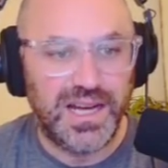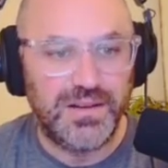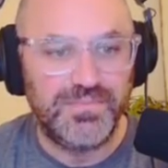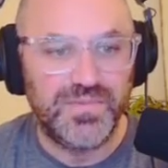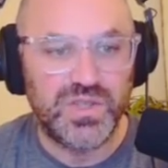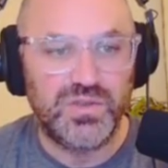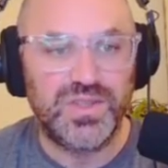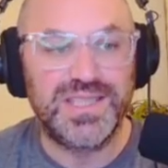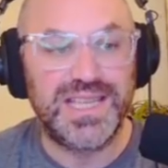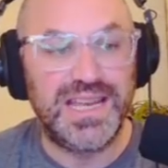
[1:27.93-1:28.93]
So to
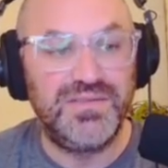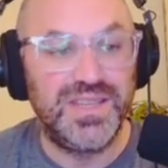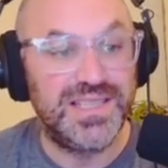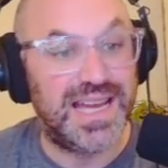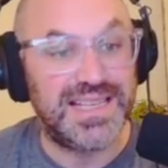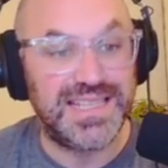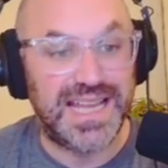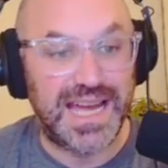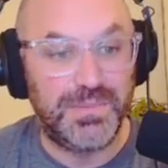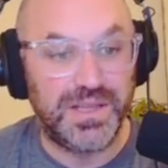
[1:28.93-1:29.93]
save this as an
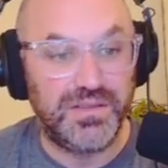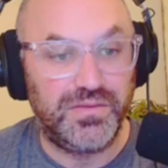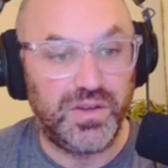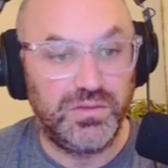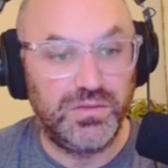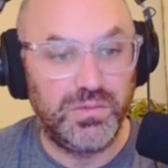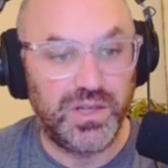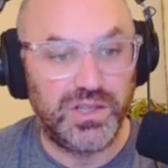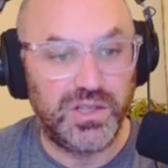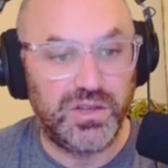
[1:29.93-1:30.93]
app on the phone, we're
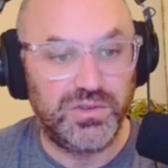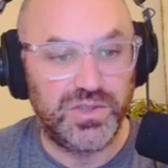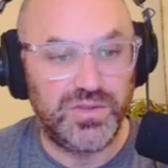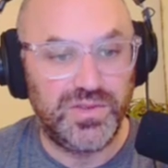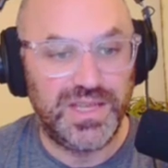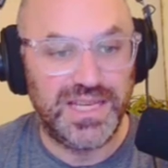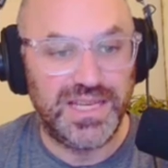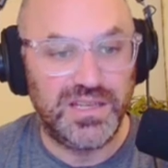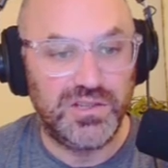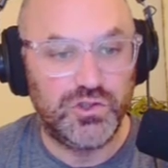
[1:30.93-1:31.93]
going to go to
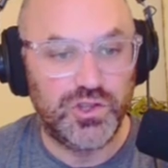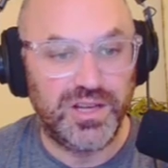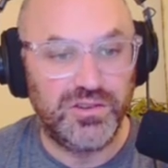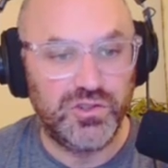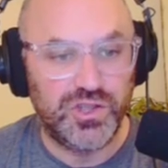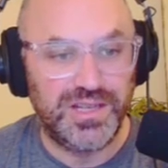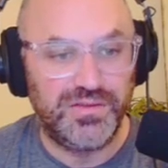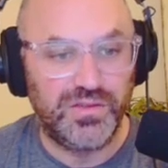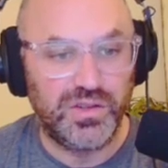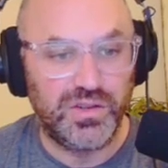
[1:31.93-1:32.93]
the share sheet
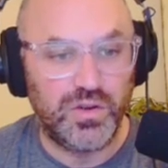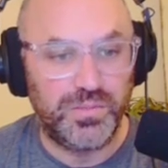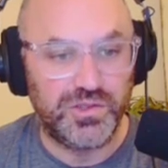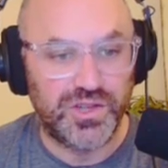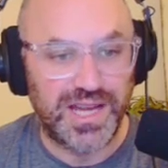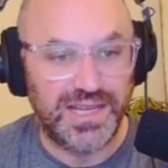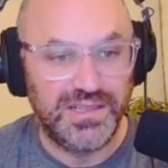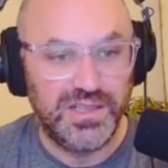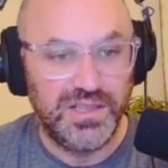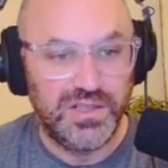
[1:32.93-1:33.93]
for OpenChat,
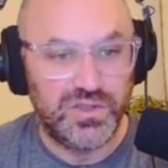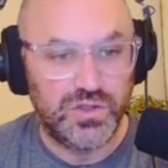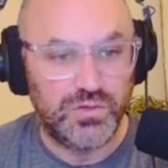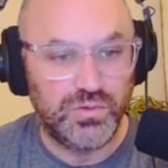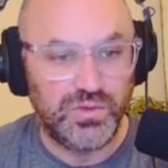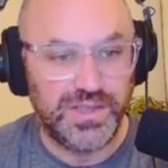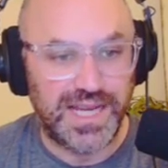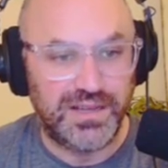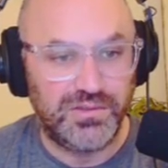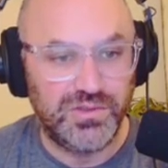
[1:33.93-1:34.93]
scroll
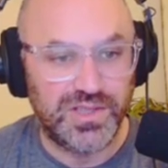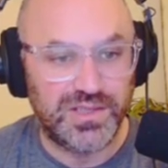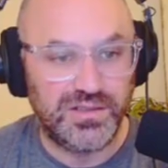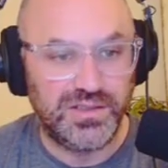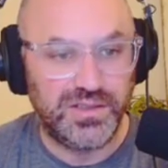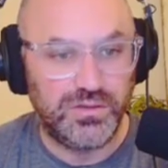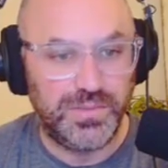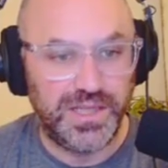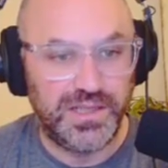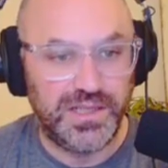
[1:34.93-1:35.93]
down just a little
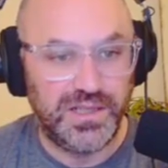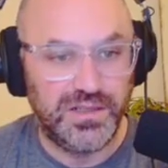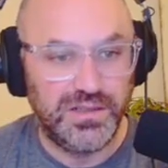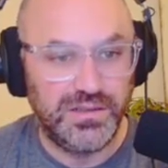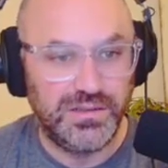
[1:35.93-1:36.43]
bit here.